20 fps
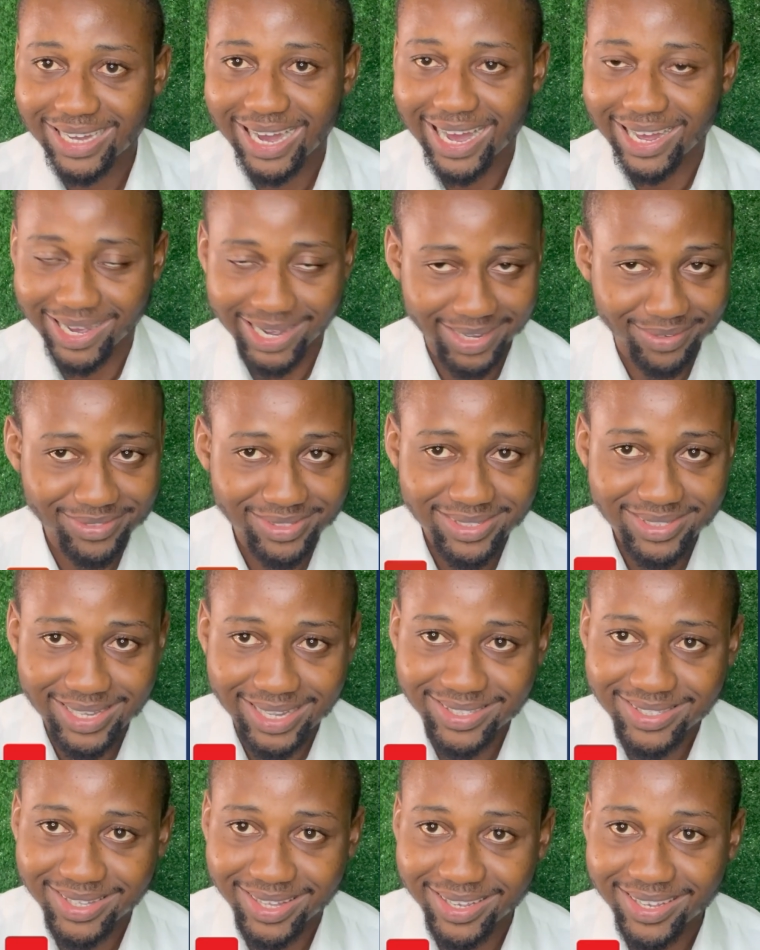I've
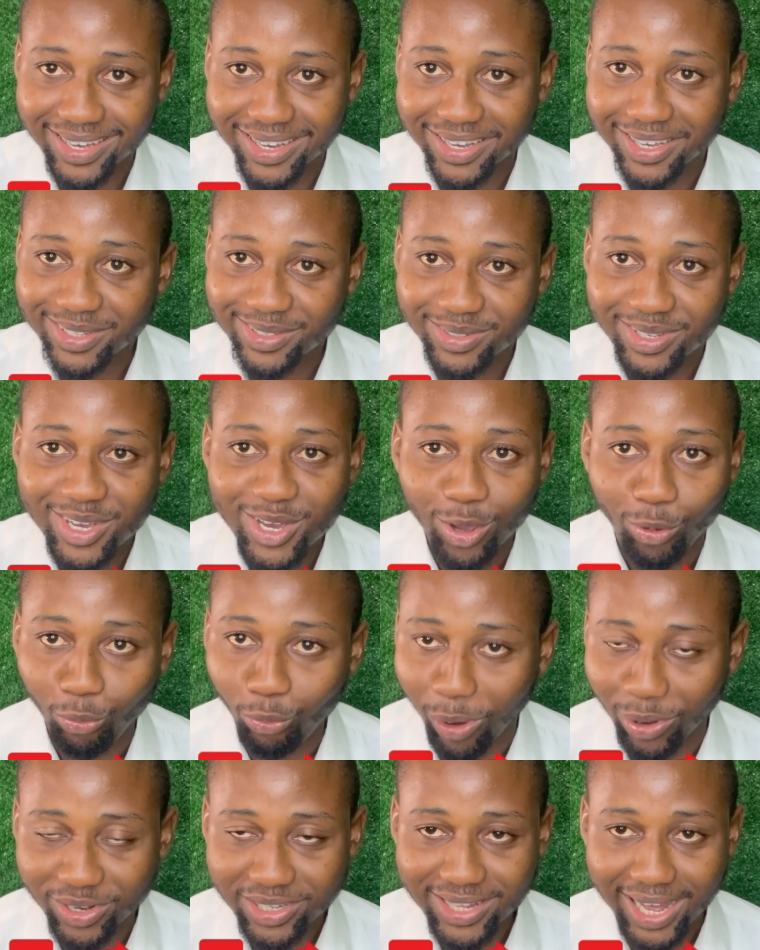said it again,
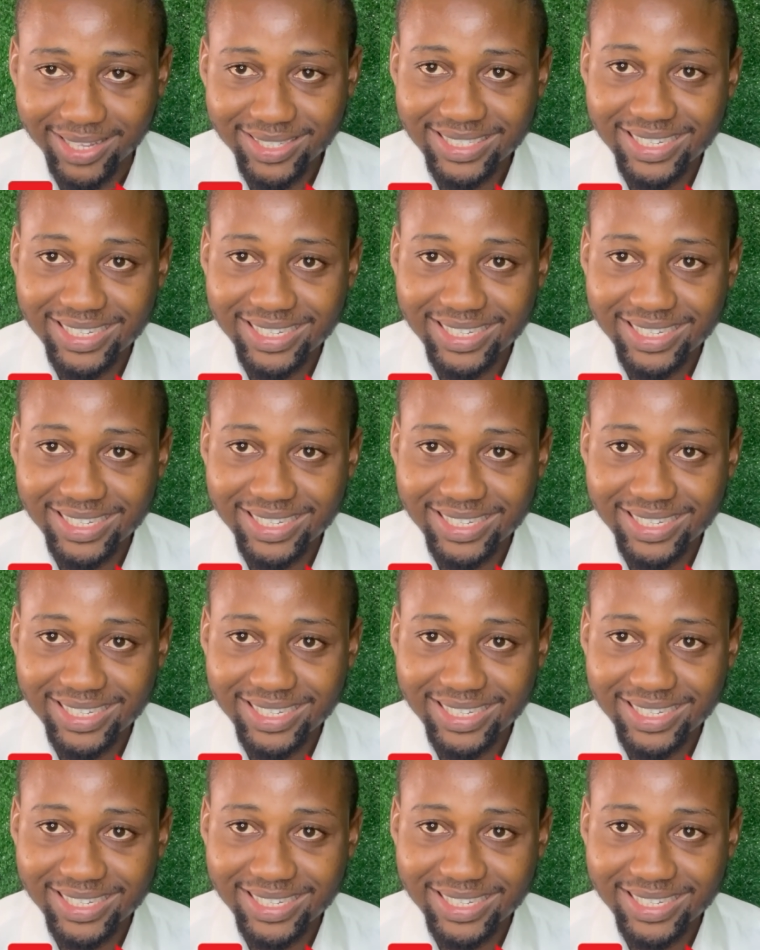we're looking at